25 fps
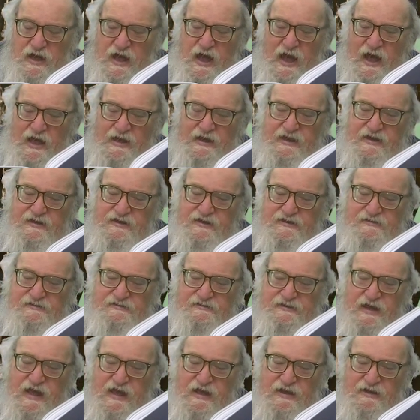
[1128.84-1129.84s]
I can
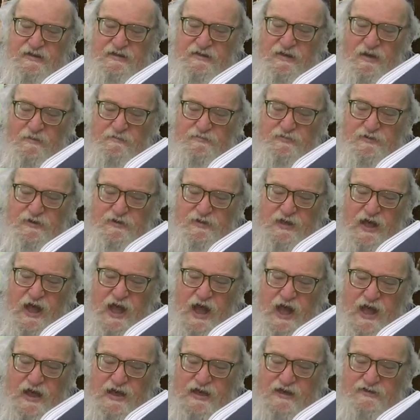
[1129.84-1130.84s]
ascend up to the
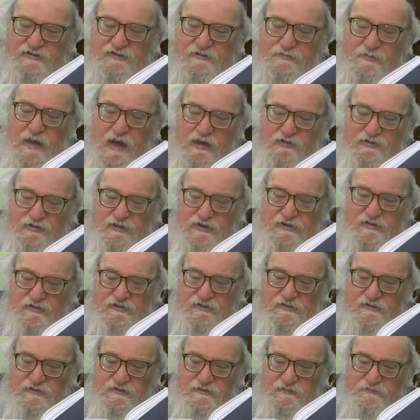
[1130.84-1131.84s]
highest
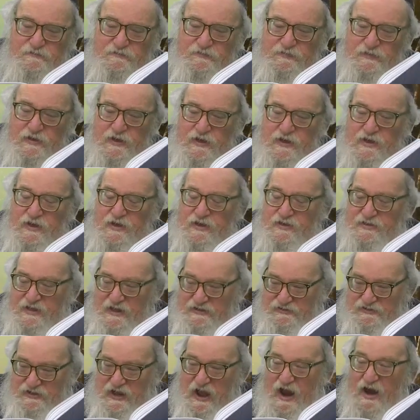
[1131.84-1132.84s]
mountains.
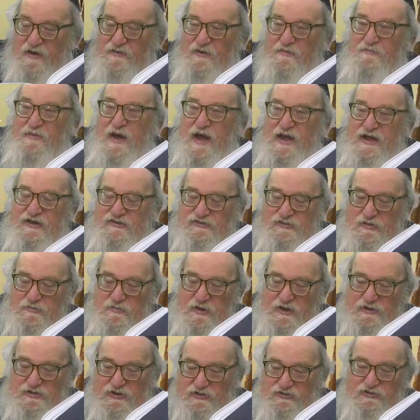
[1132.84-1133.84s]
That's the Harabayas, the
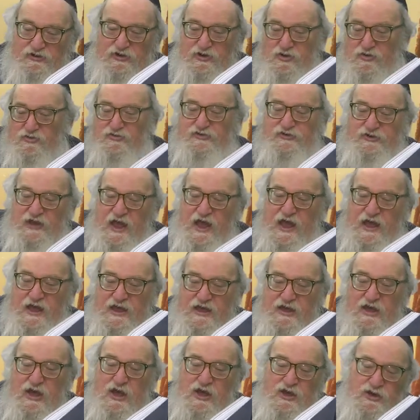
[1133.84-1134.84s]
Mikdash. You
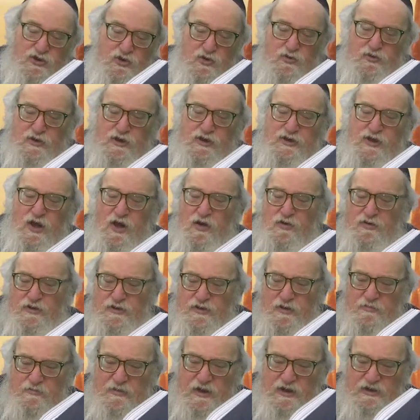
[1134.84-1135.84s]
say, you can go to
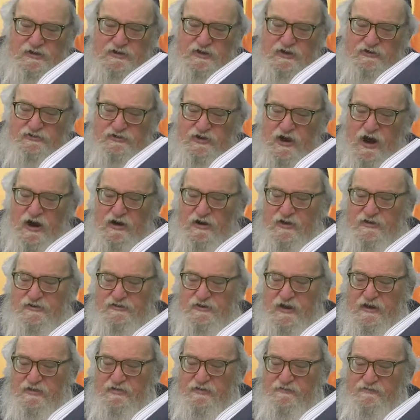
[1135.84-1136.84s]
the Mikdash,
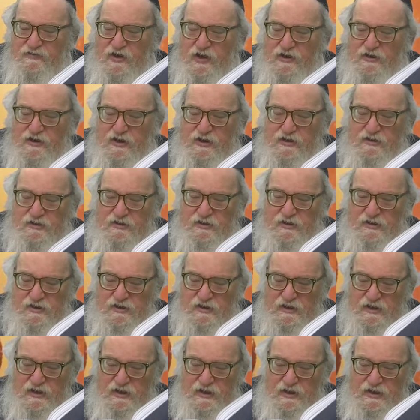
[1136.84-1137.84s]
yarkasei levanan,
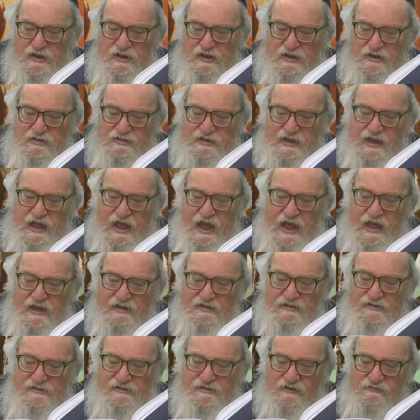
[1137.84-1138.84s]
the
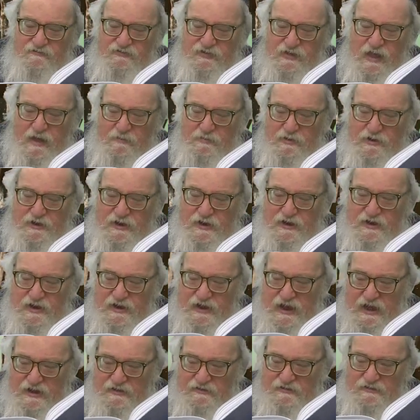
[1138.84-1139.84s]
ends of Lebanon.
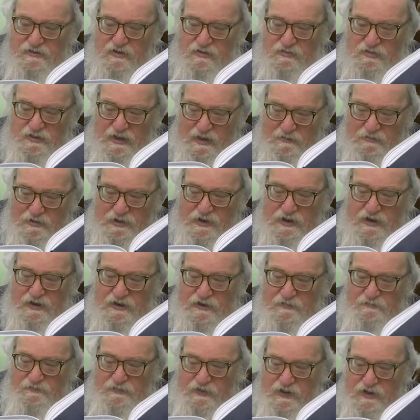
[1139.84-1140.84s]
Again, so
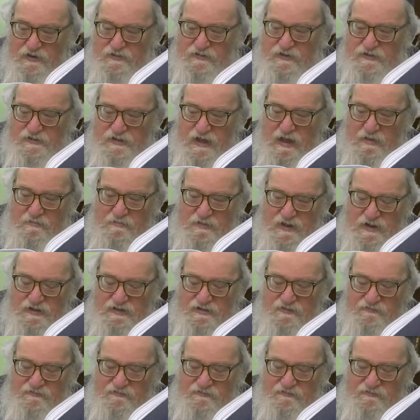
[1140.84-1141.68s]
Lebanon here does not mean